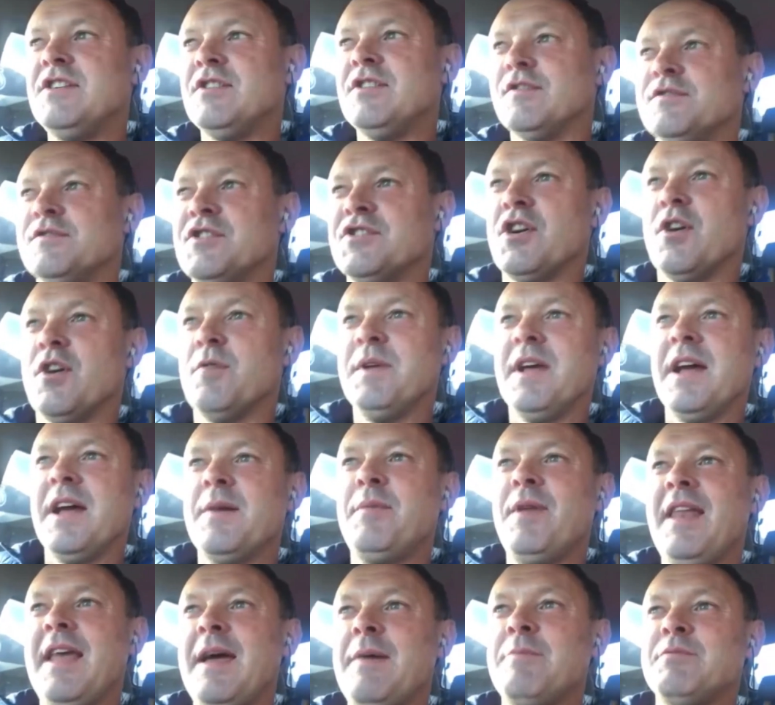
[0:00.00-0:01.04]
of just opening up
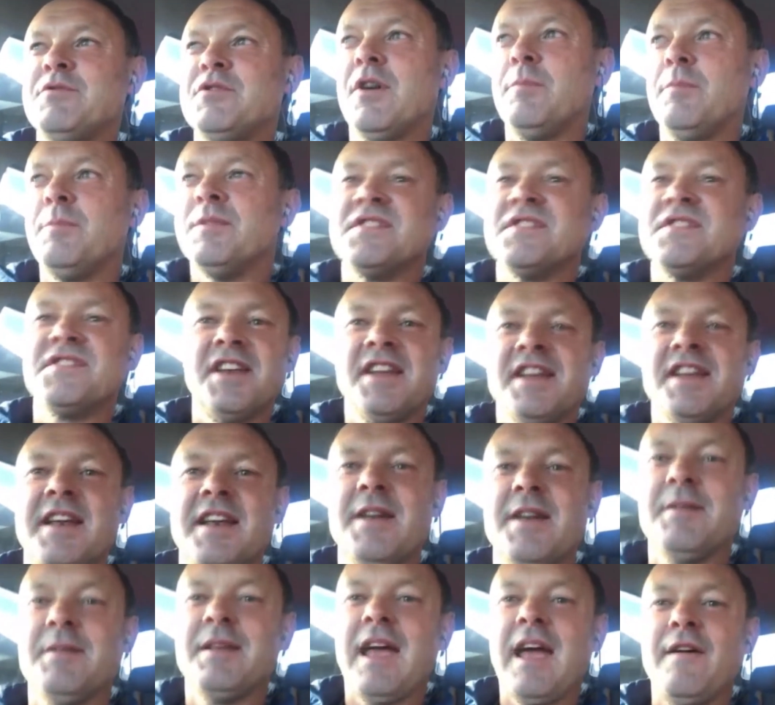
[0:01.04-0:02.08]
a laptop and sitting in
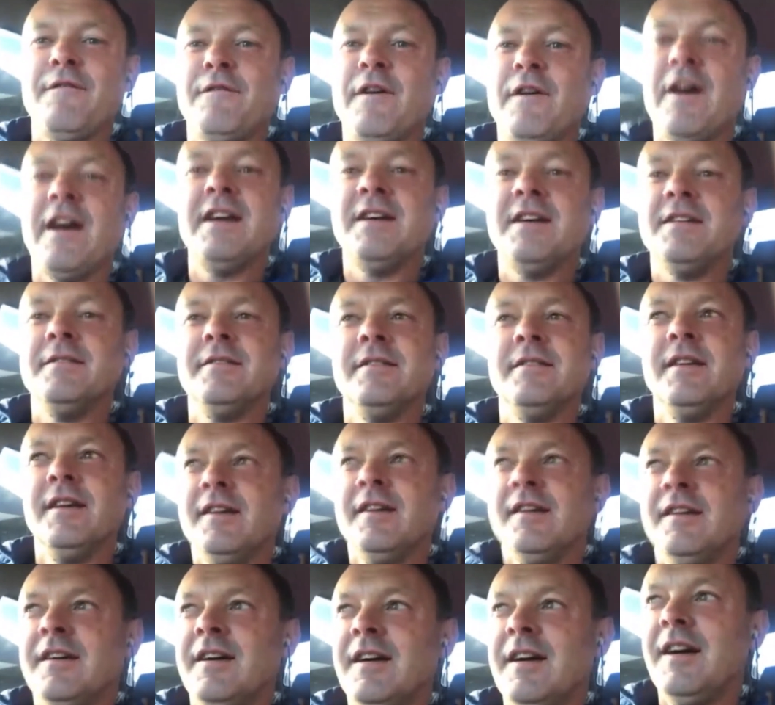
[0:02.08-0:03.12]
a cafe in
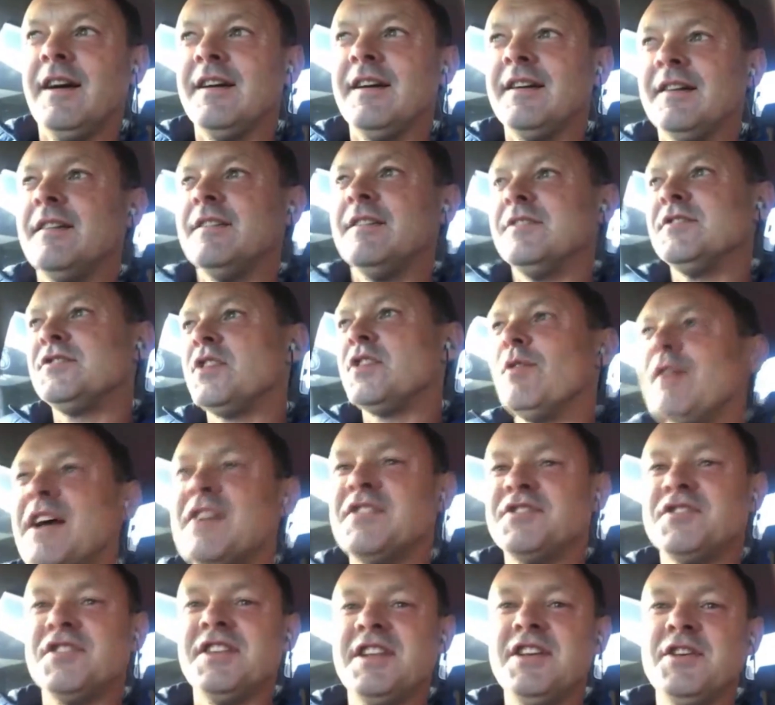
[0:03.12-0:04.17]
Salt Lake
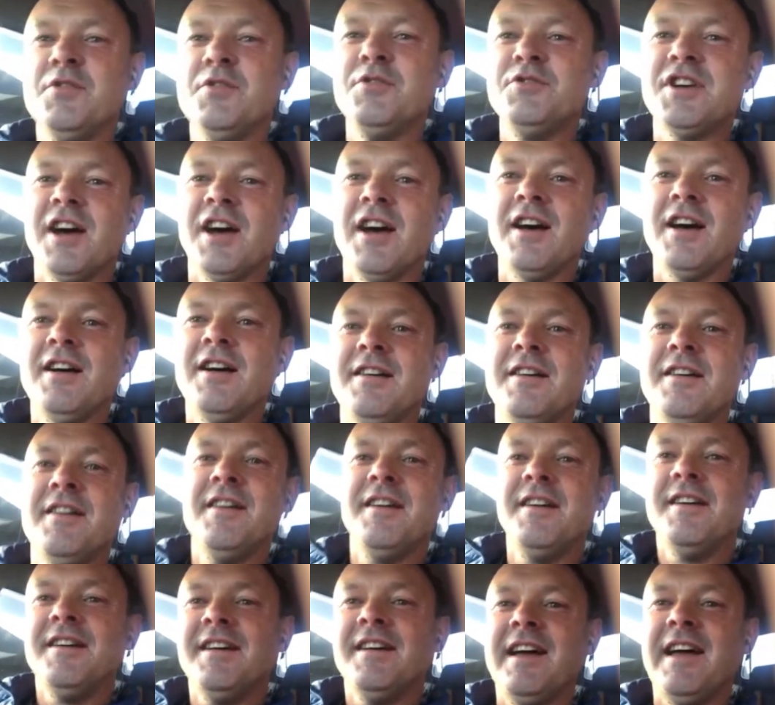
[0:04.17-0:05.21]
City, Utah,
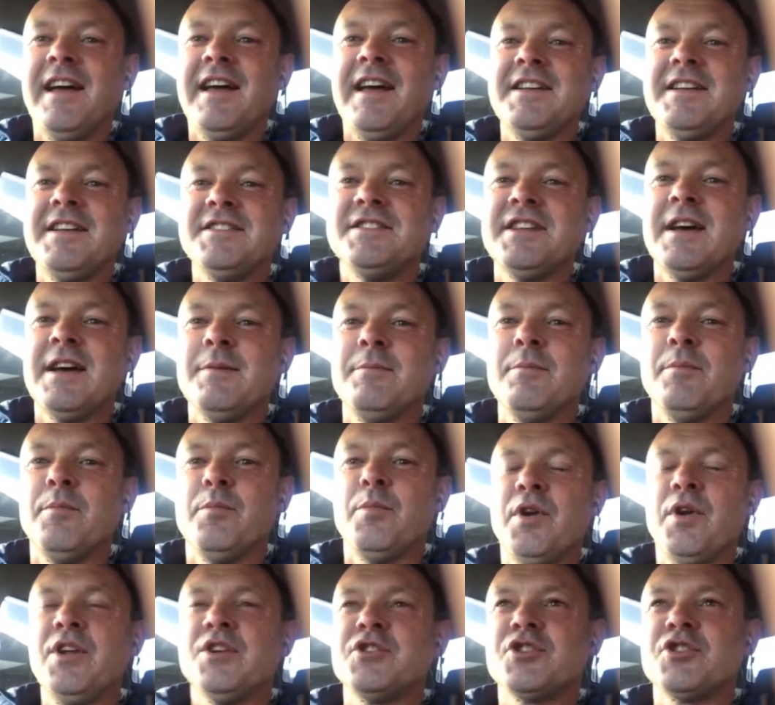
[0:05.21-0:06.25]
and
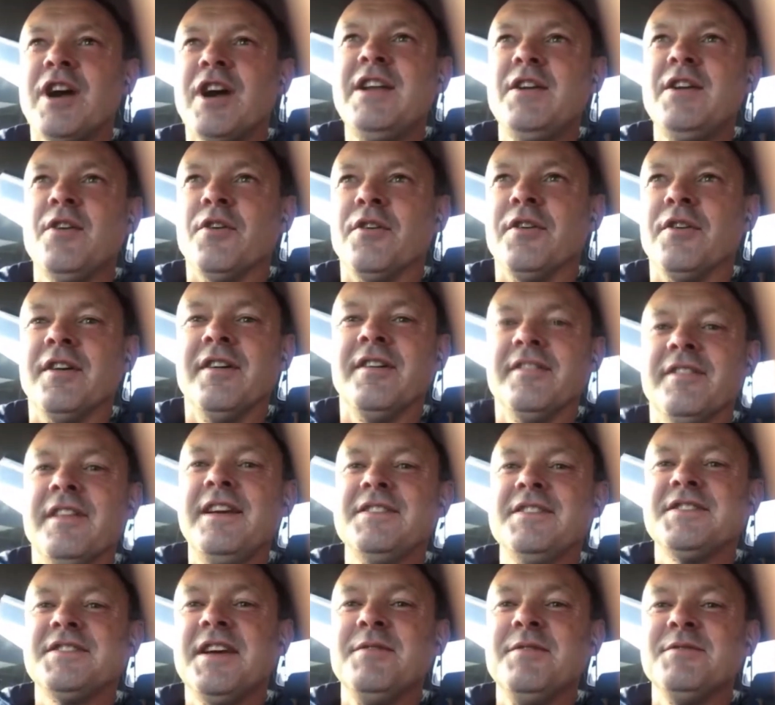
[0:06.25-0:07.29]
putting a trade on.
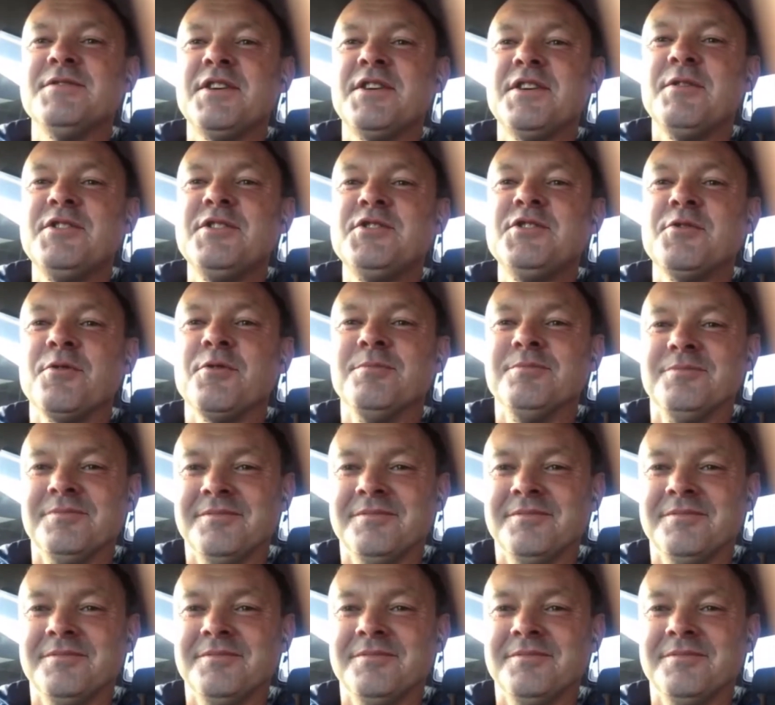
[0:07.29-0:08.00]
That was the original.